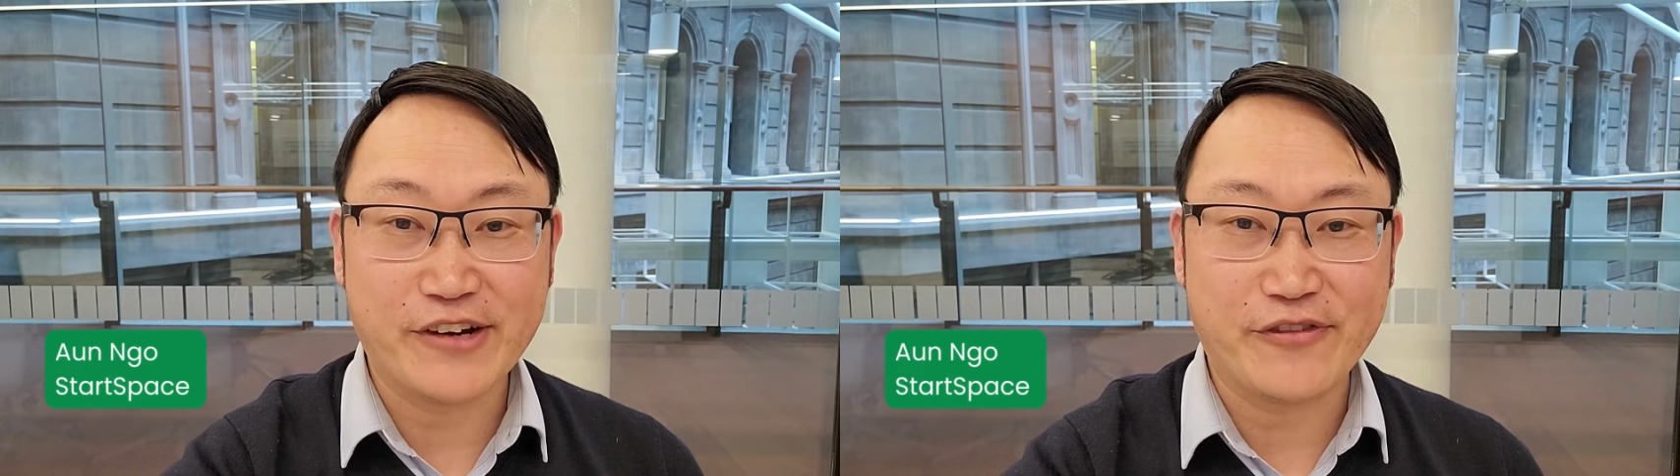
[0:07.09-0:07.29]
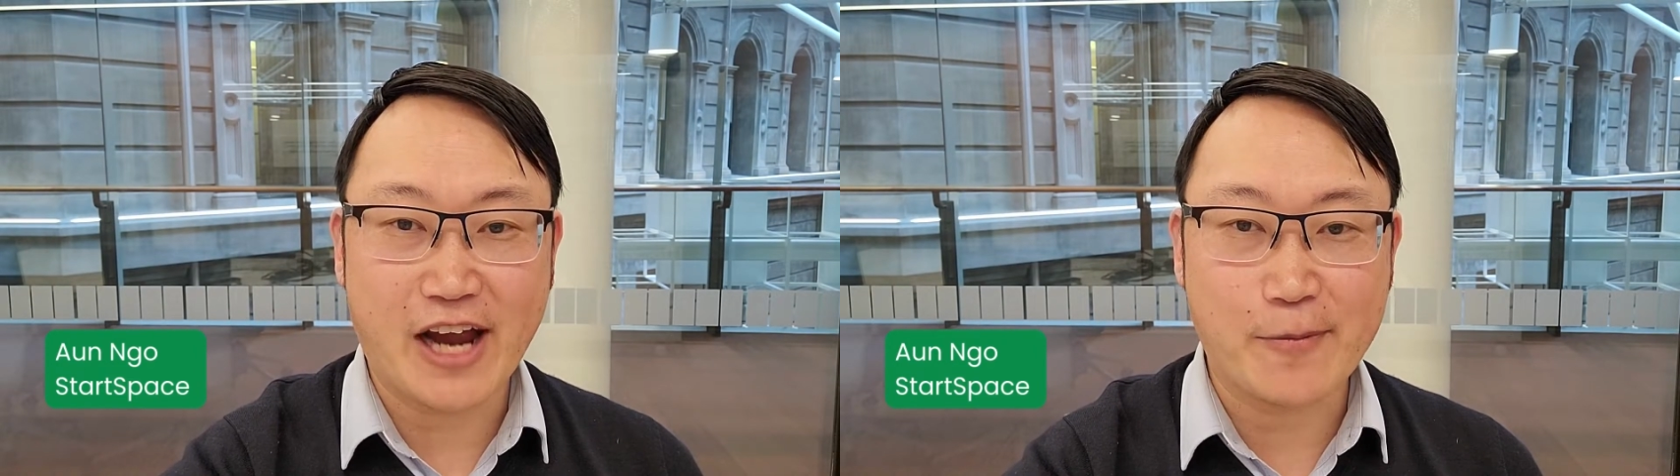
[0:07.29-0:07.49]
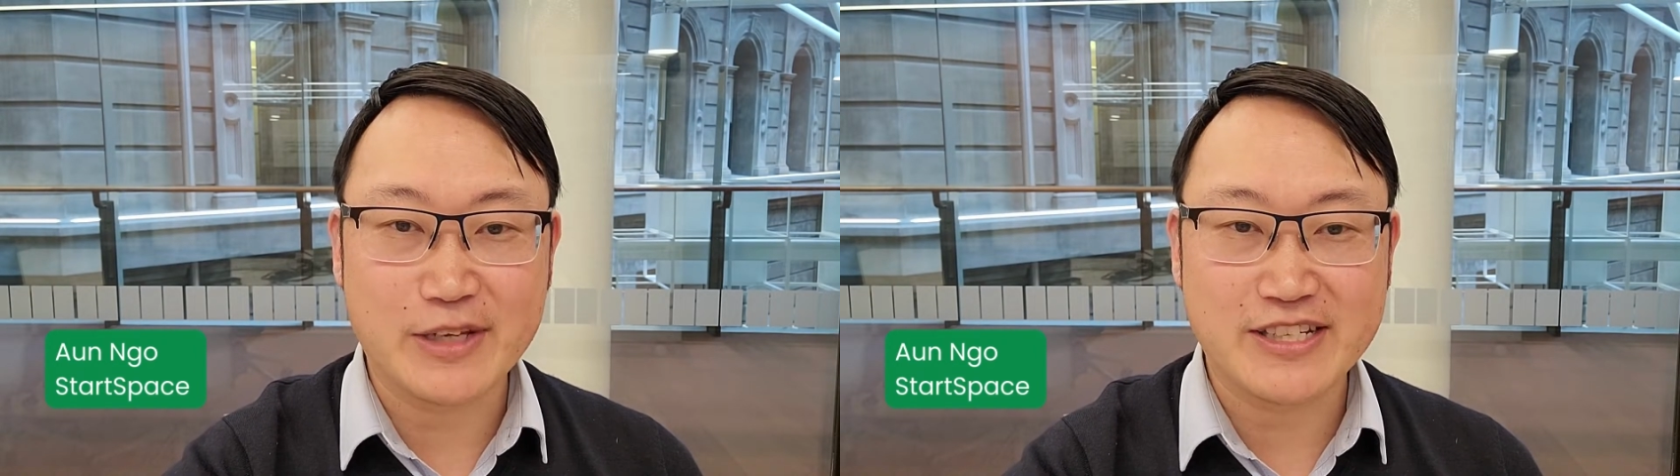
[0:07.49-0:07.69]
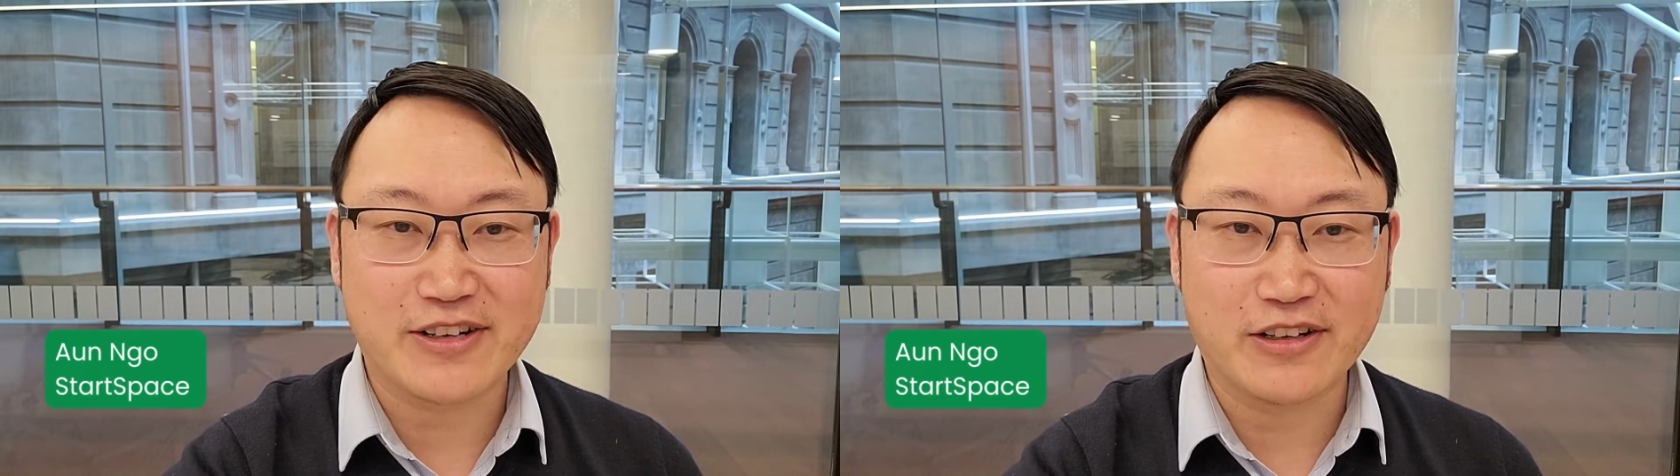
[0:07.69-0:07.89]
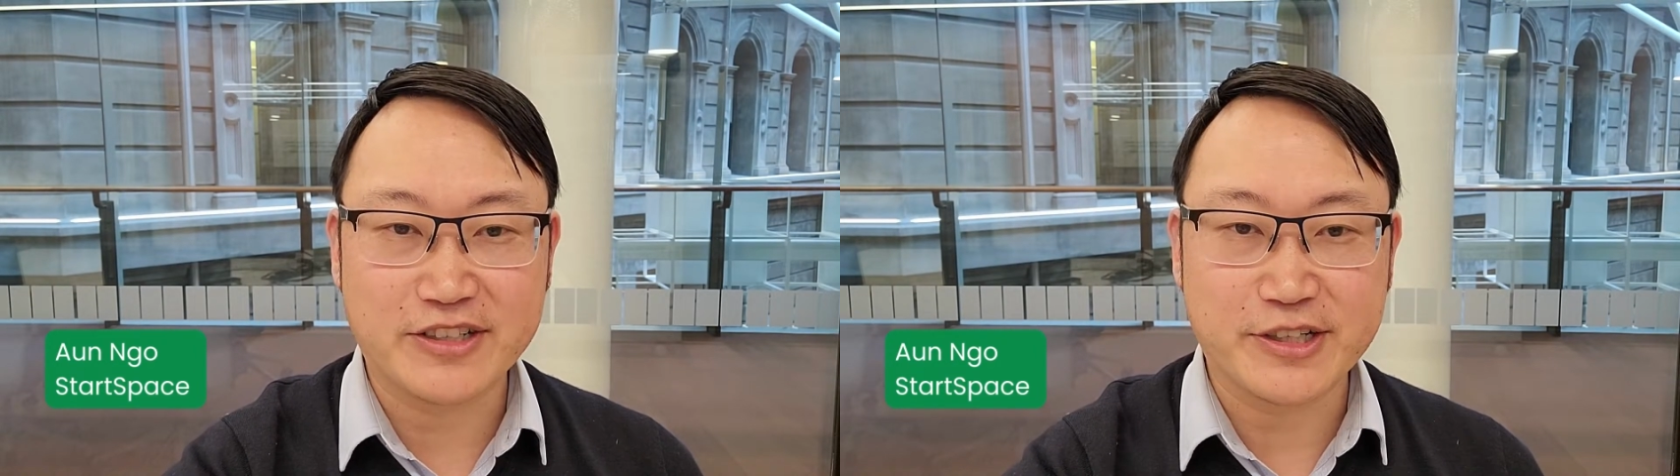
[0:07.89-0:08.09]
and Family
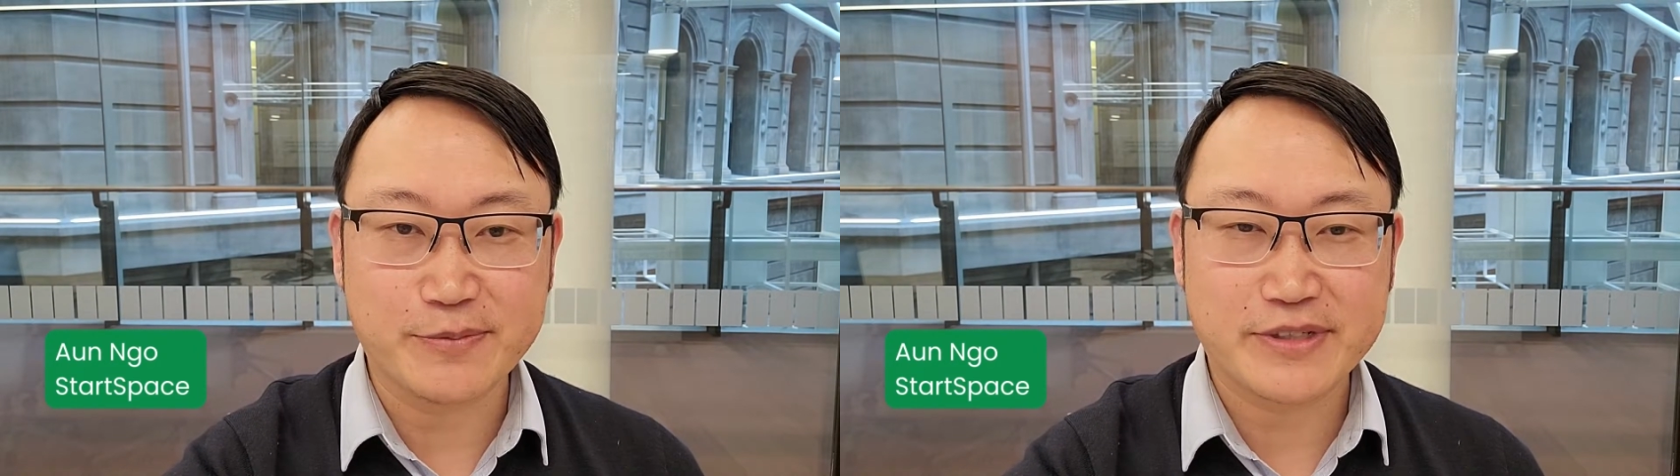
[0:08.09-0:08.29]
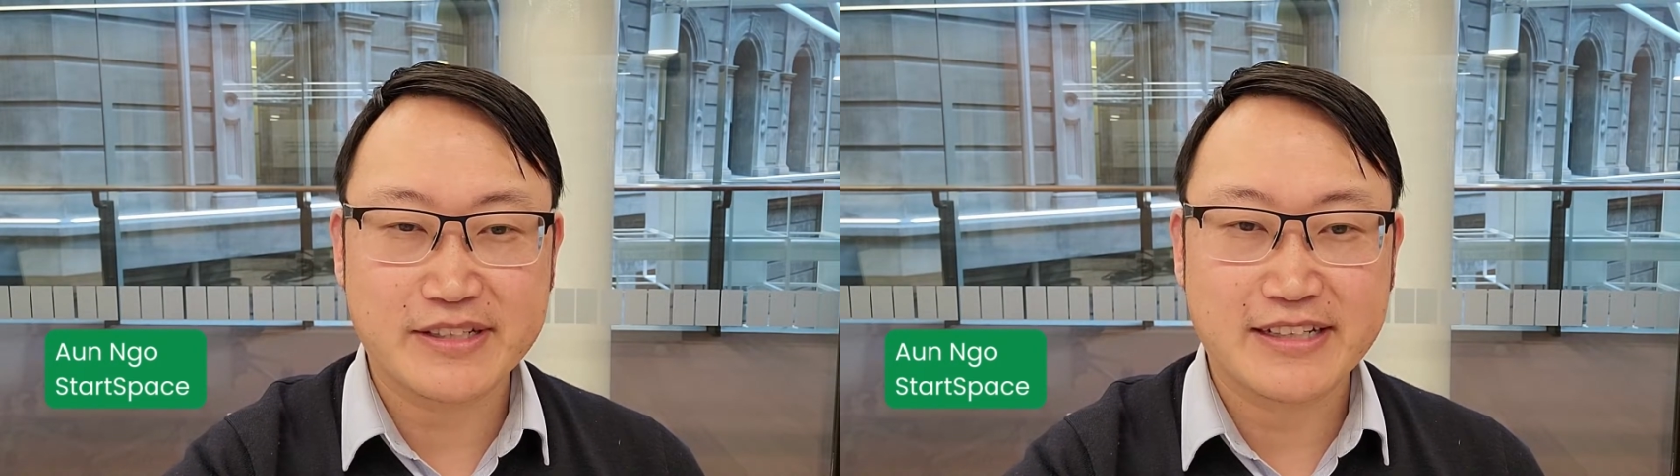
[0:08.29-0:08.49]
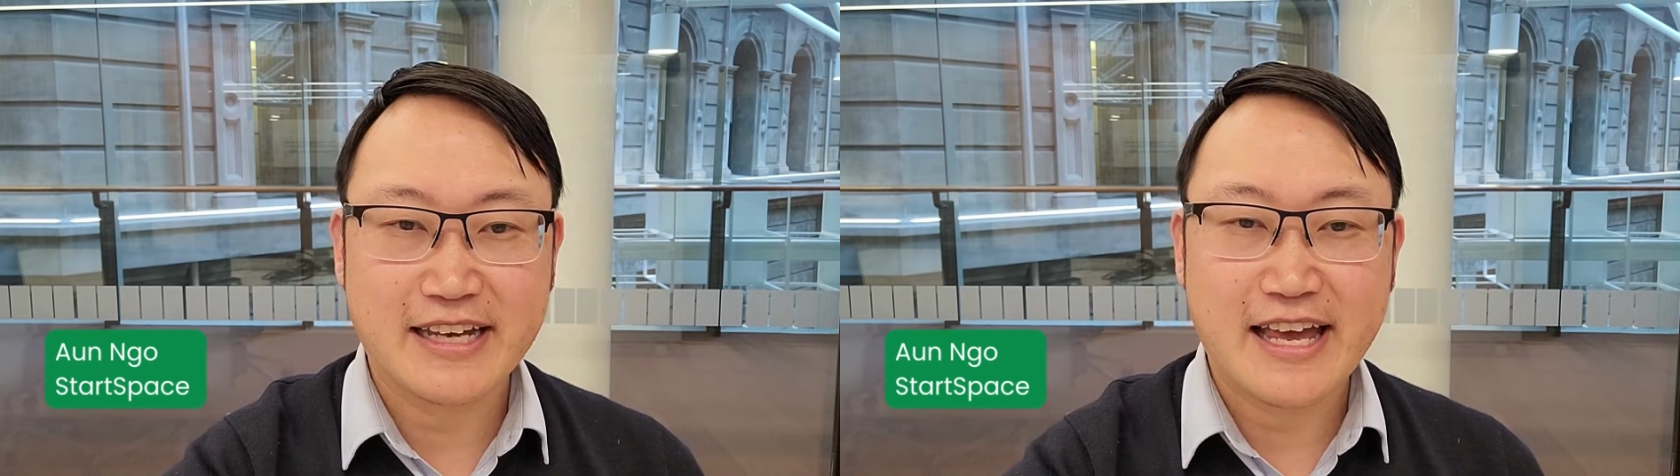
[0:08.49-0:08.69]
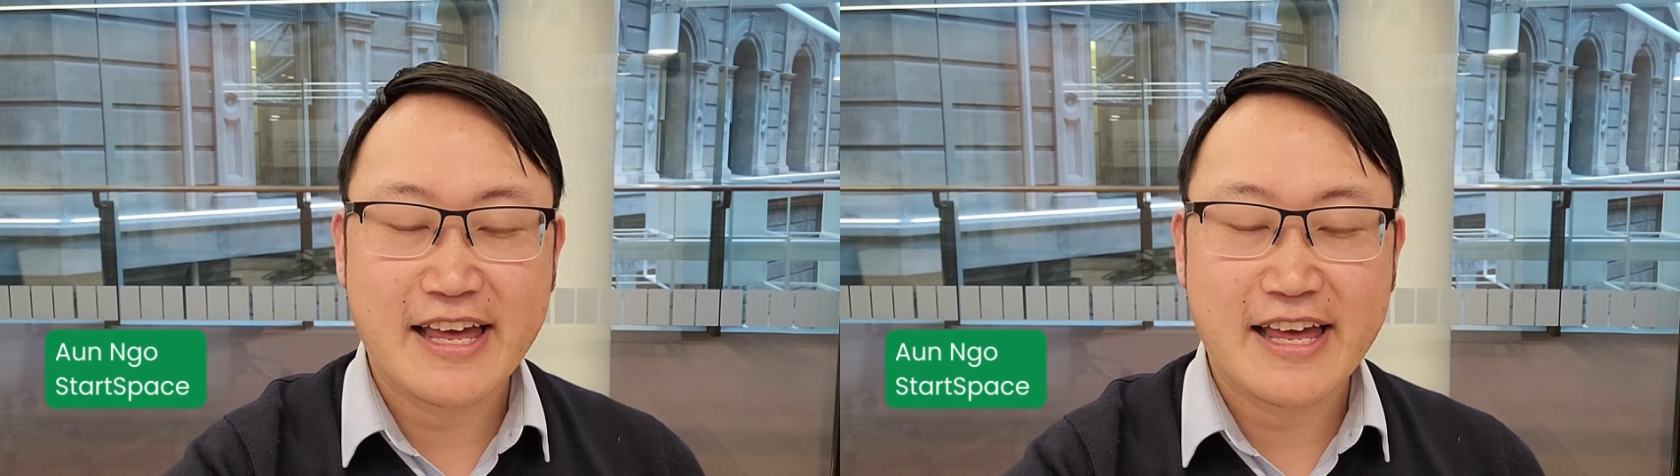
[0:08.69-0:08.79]
Scholarships.